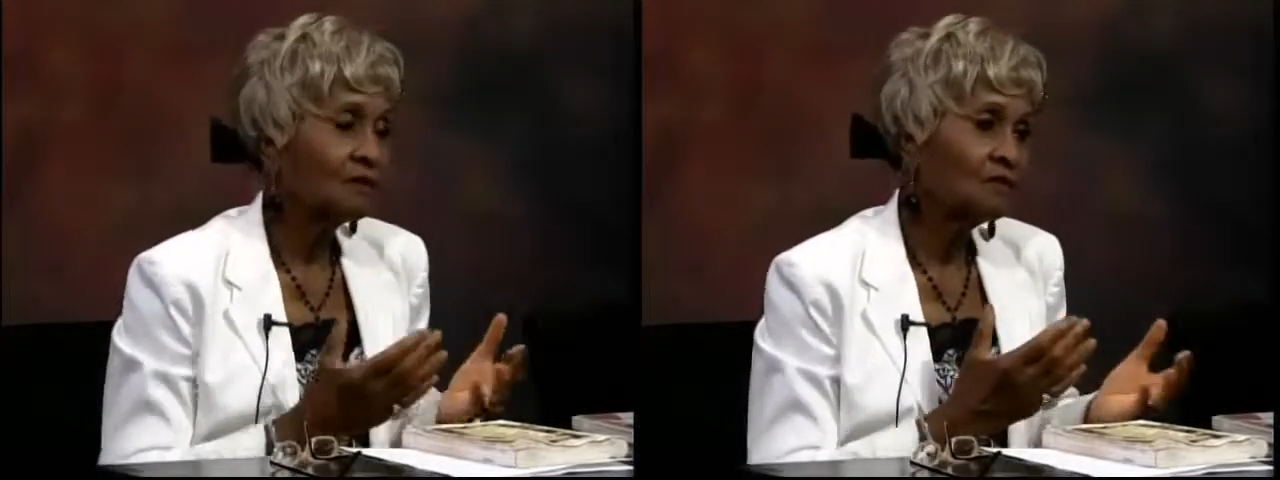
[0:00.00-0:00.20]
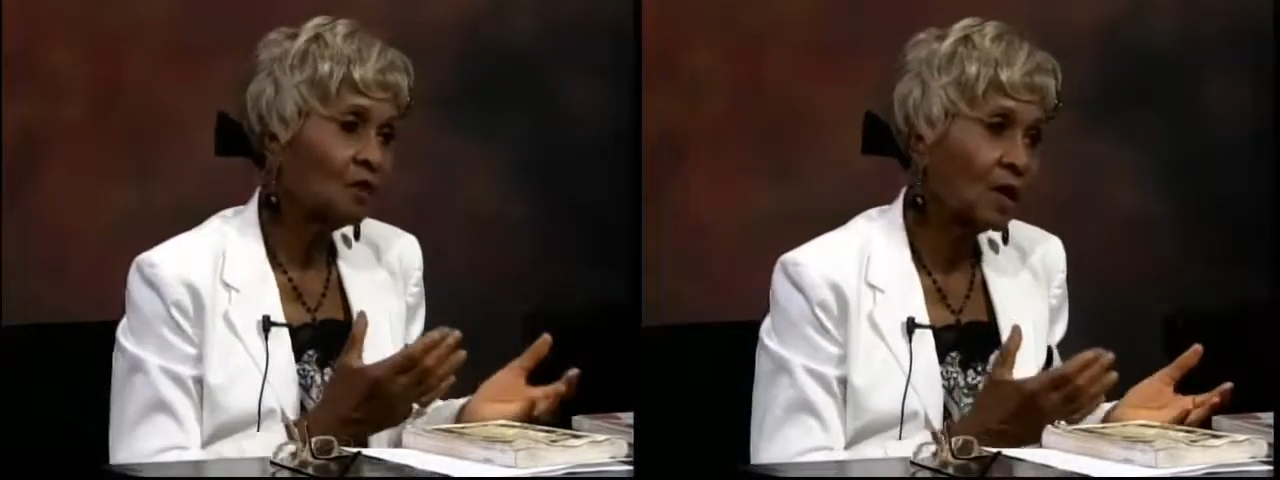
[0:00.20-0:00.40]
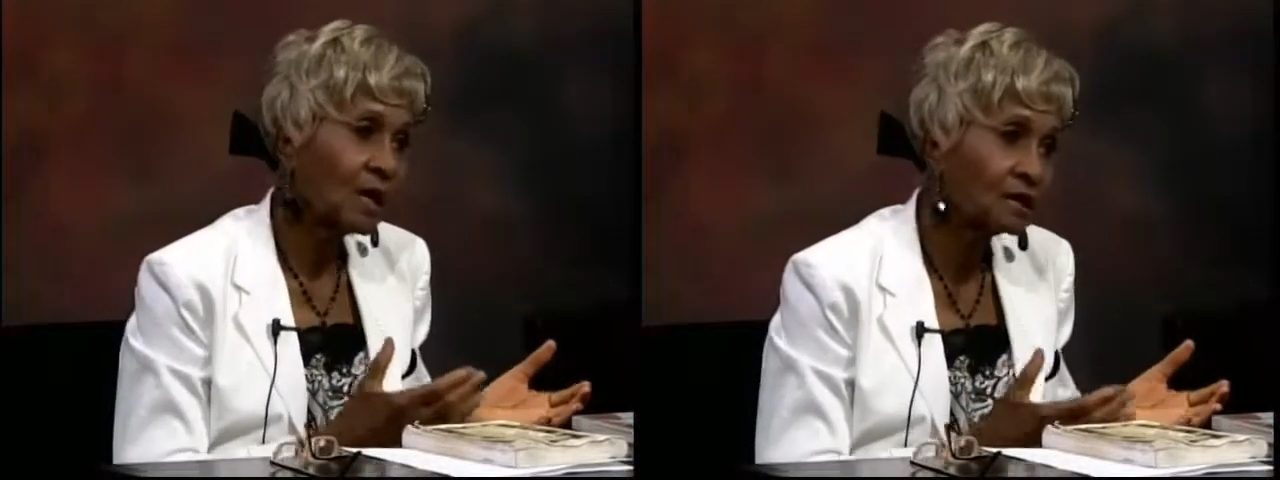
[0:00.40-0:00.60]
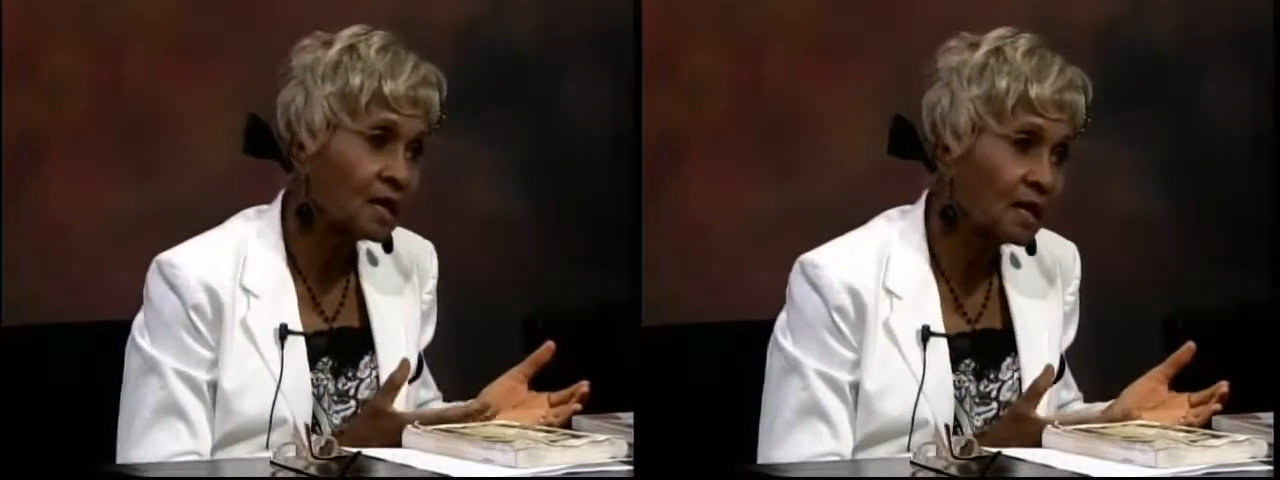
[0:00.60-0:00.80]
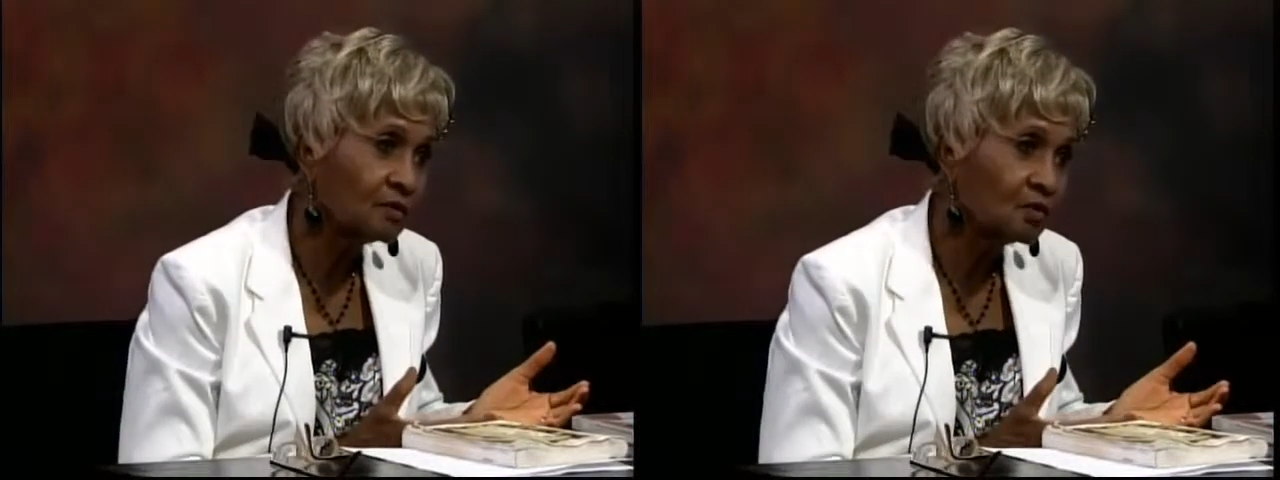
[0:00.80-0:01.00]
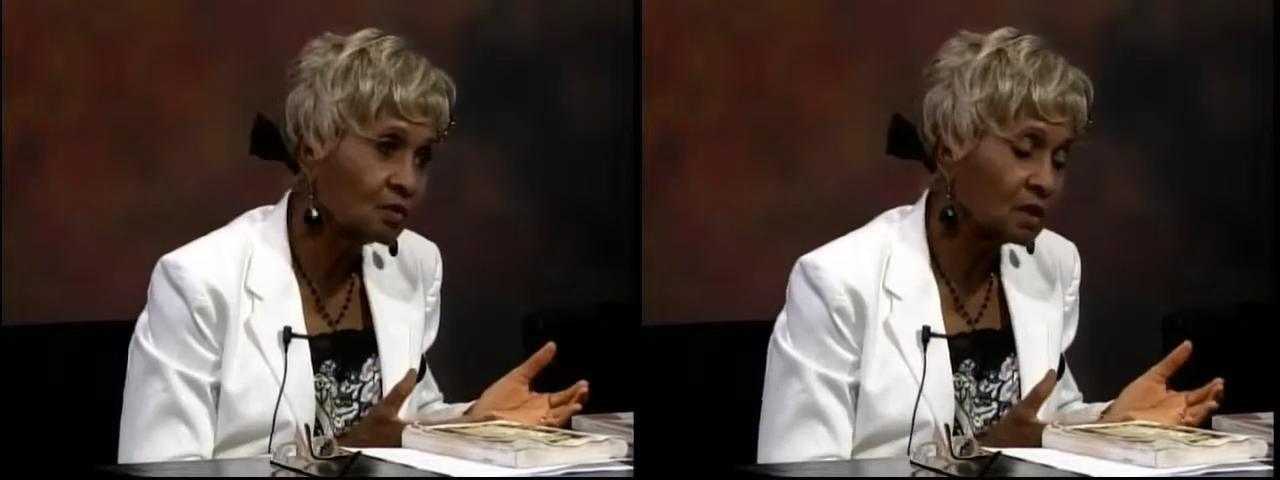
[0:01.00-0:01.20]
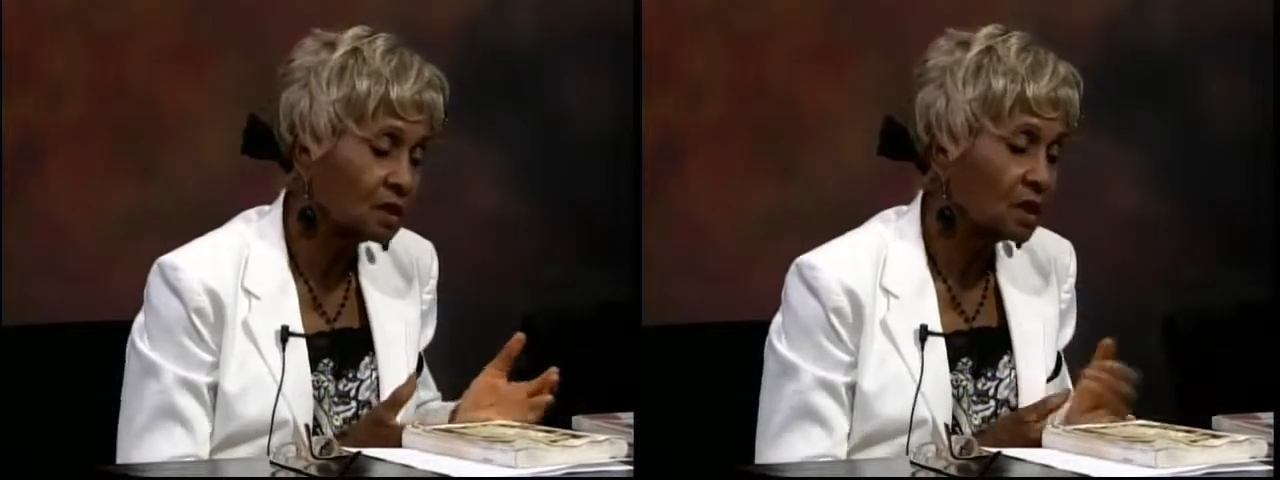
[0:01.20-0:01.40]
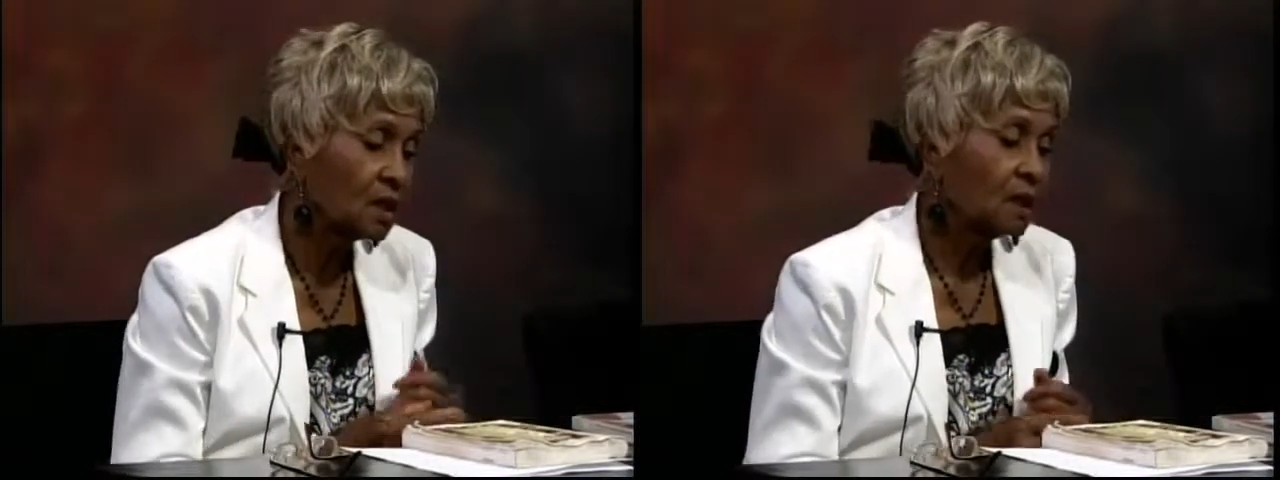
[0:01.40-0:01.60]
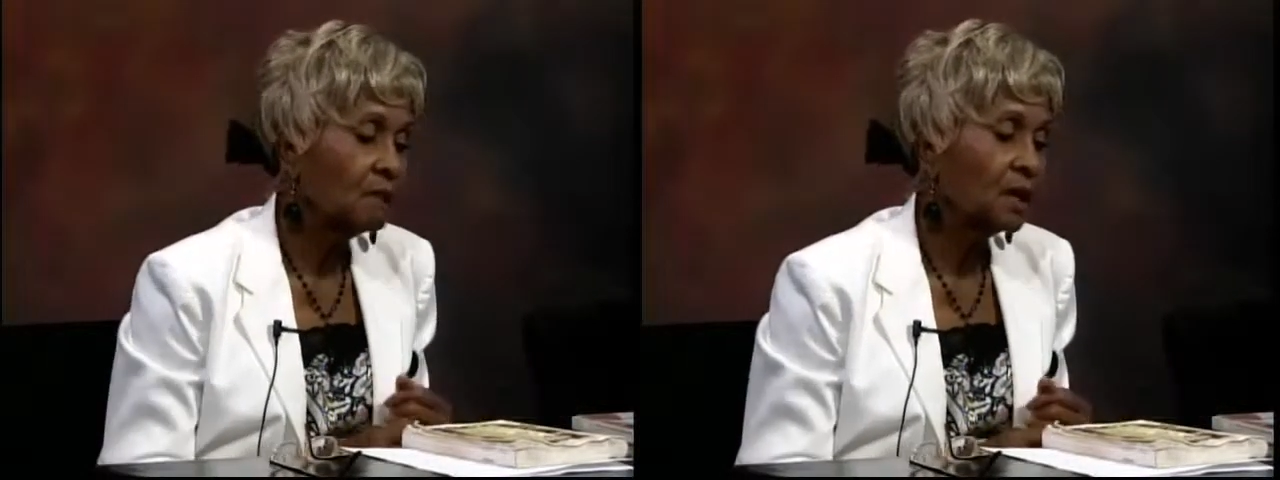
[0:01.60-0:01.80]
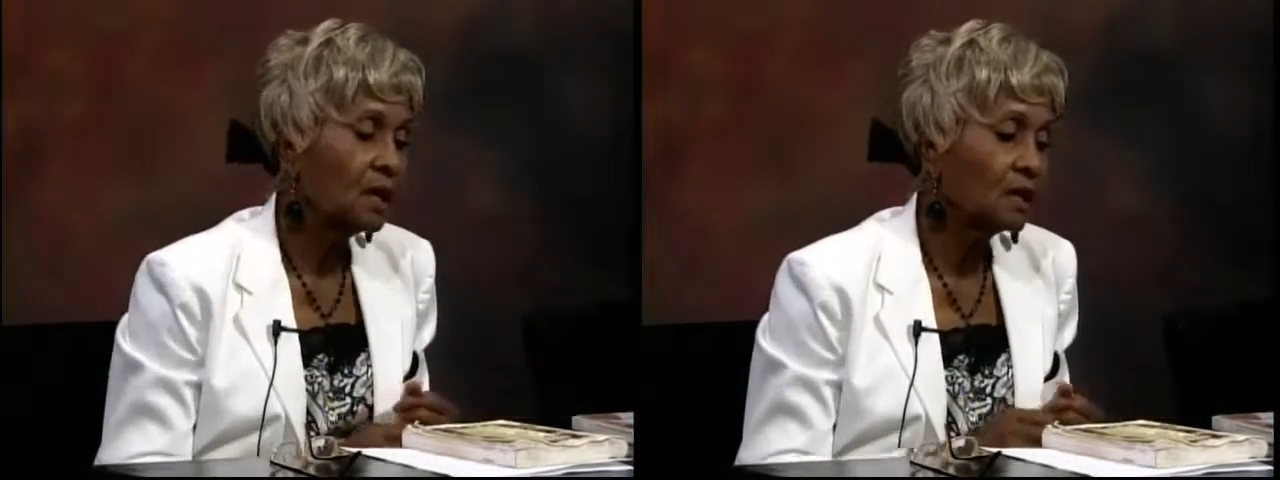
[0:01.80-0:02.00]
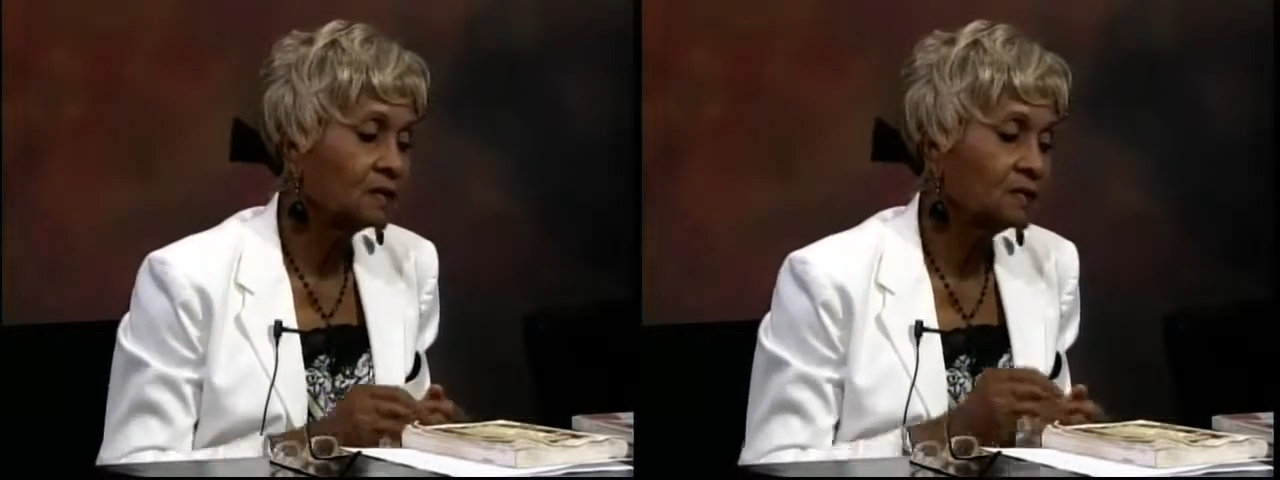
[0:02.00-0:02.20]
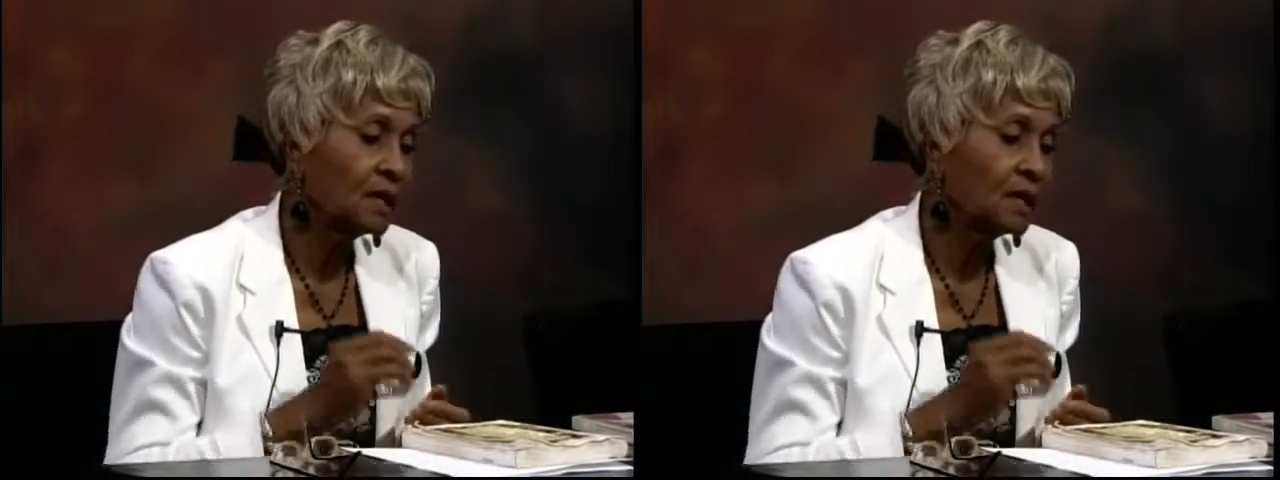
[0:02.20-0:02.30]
for our country, because